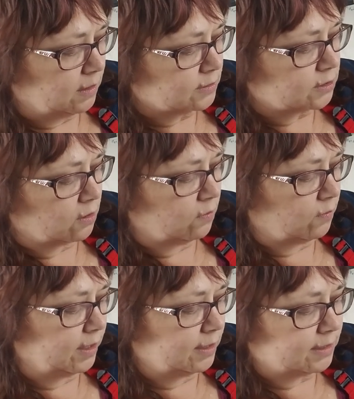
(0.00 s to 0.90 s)

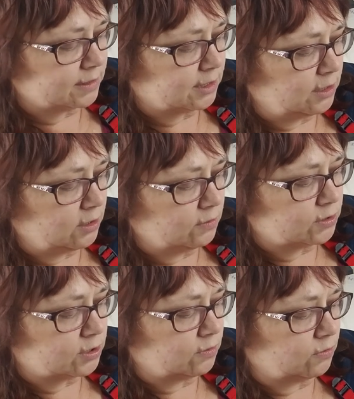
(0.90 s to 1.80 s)
So it
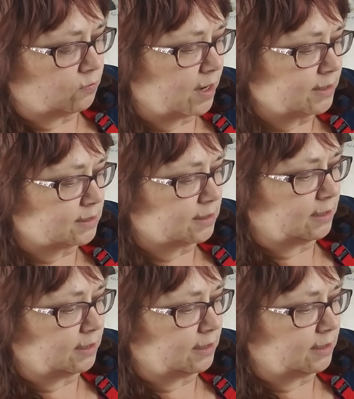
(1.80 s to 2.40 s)
continues to rust